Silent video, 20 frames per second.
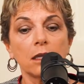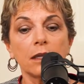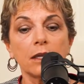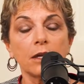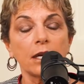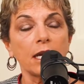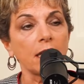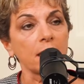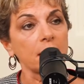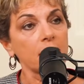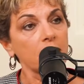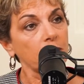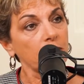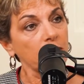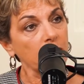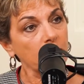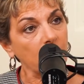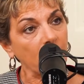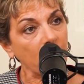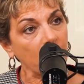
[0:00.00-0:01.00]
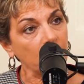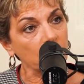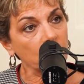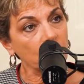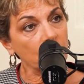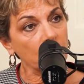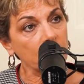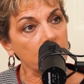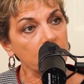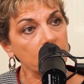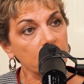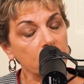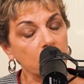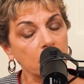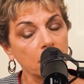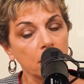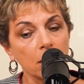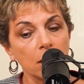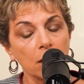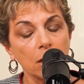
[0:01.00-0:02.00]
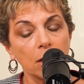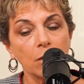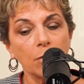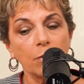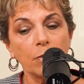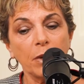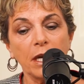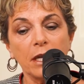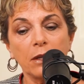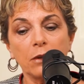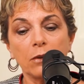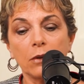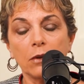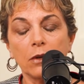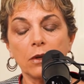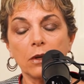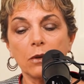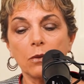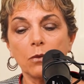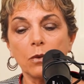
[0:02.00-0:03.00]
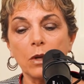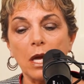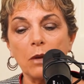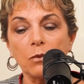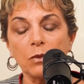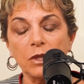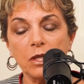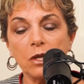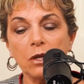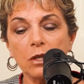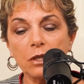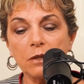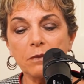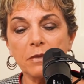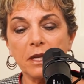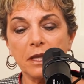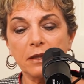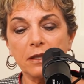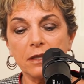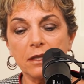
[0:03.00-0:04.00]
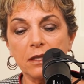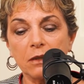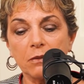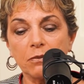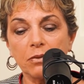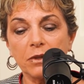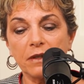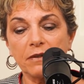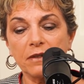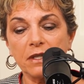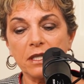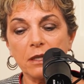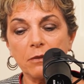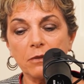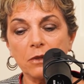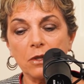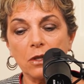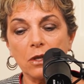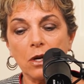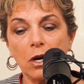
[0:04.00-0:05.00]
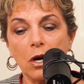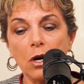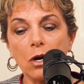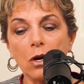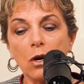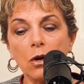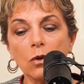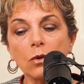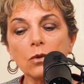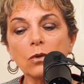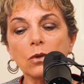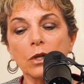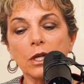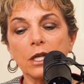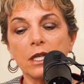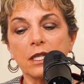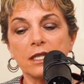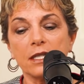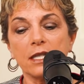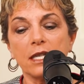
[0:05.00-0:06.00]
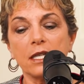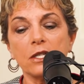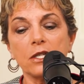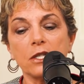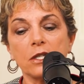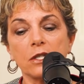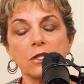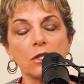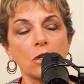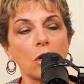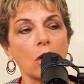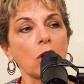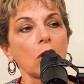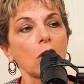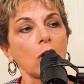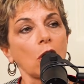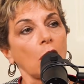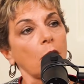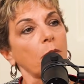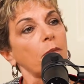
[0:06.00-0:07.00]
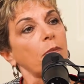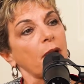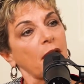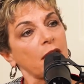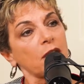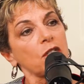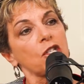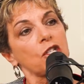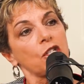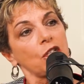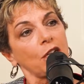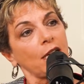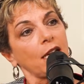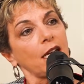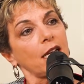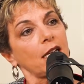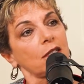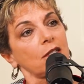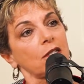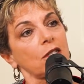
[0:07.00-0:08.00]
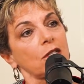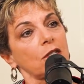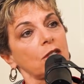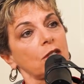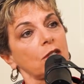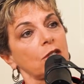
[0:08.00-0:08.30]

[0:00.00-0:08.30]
There has to be boundaries. But and we talked about this in a previous episode, our own organizations are our best chance